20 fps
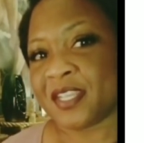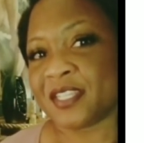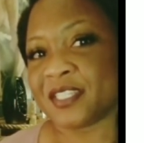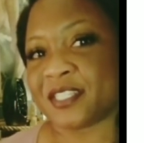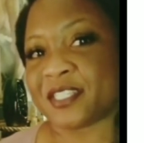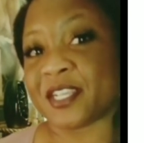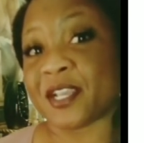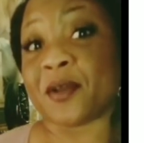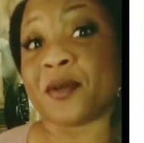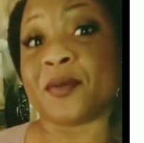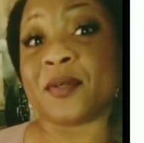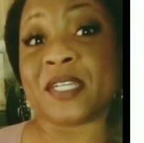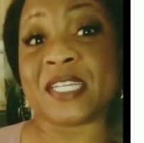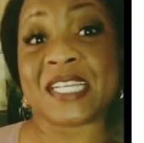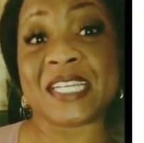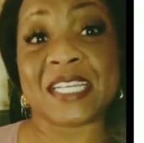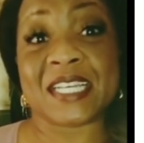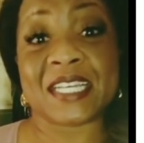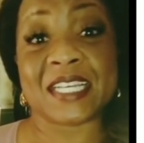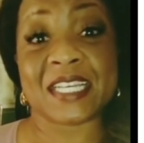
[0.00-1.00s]
So,
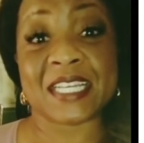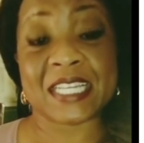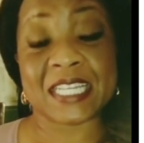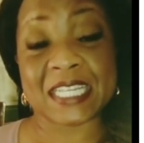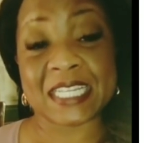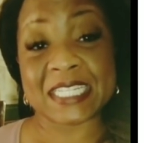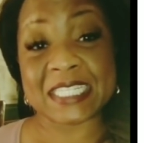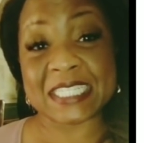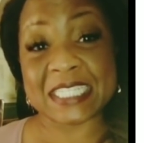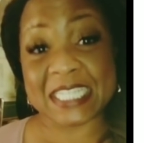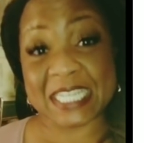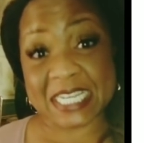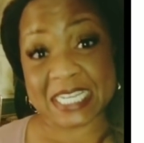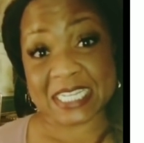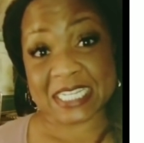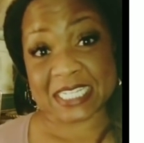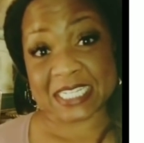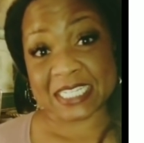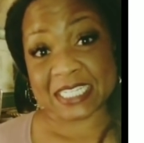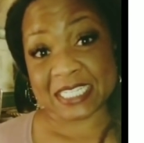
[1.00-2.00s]

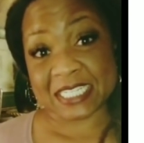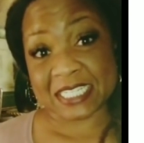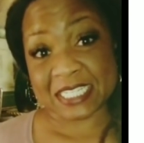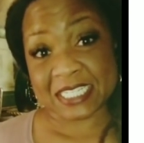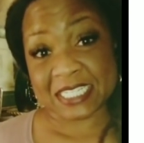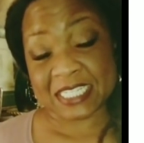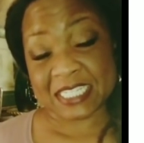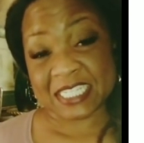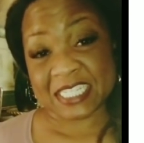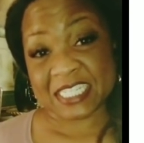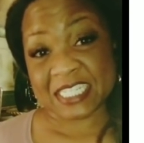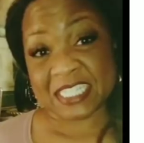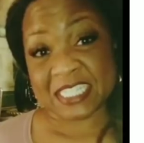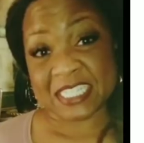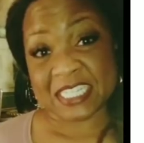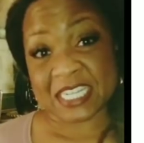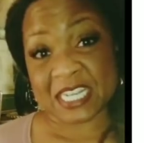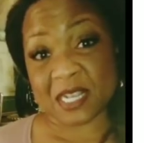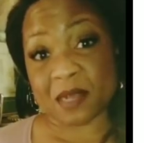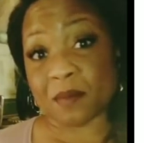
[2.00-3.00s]
yeah,
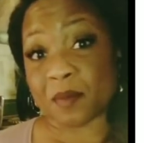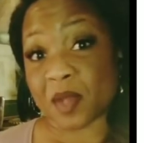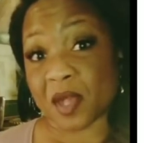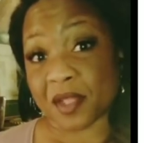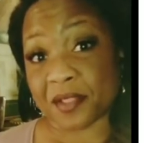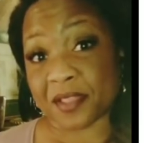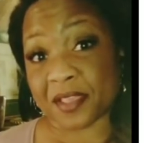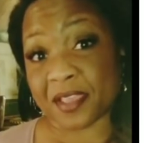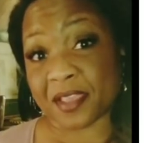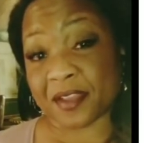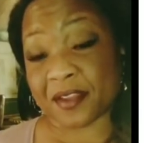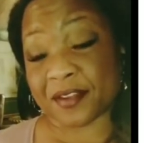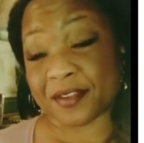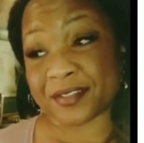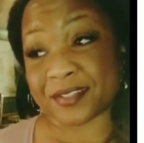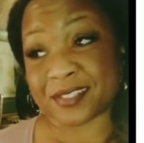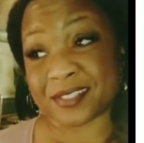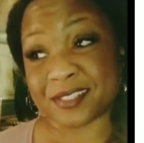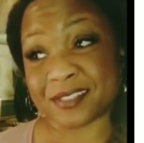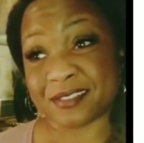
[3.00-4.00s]
Kamala
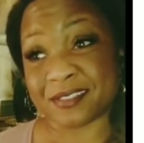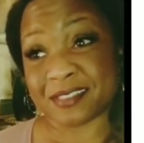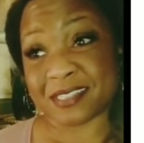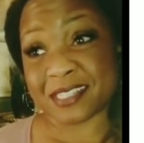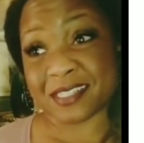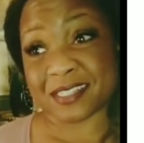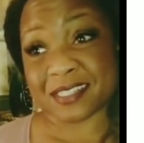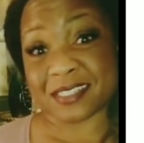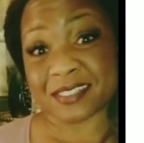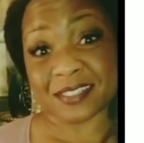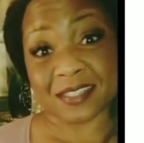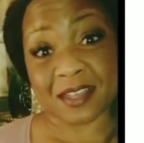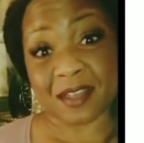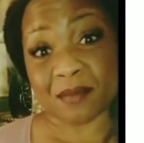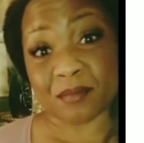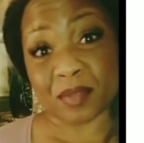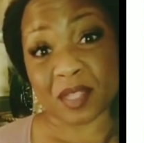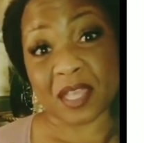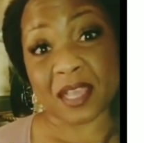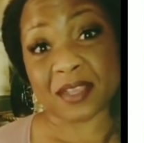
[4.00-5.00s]
Harris is
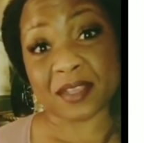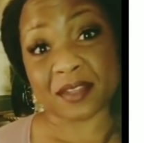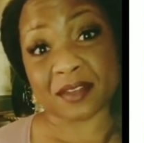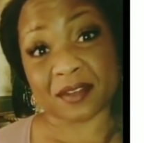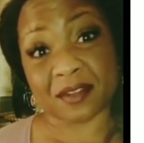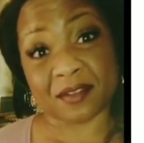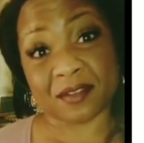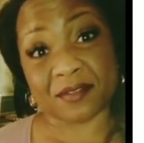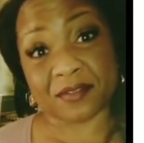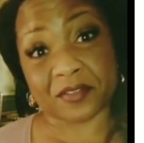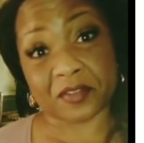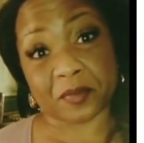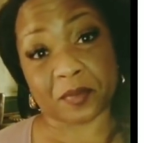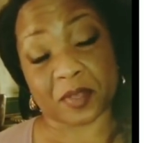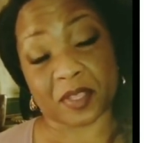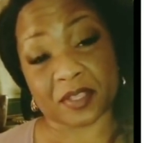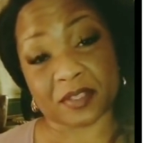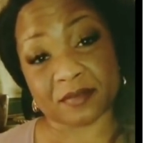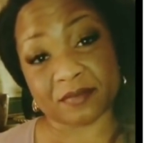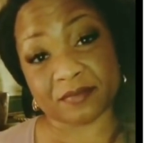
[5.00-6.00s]
not black enough for
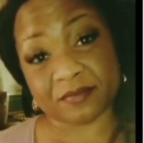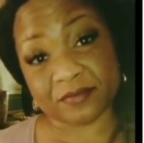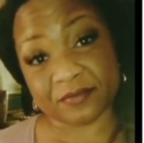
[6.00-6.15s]
me.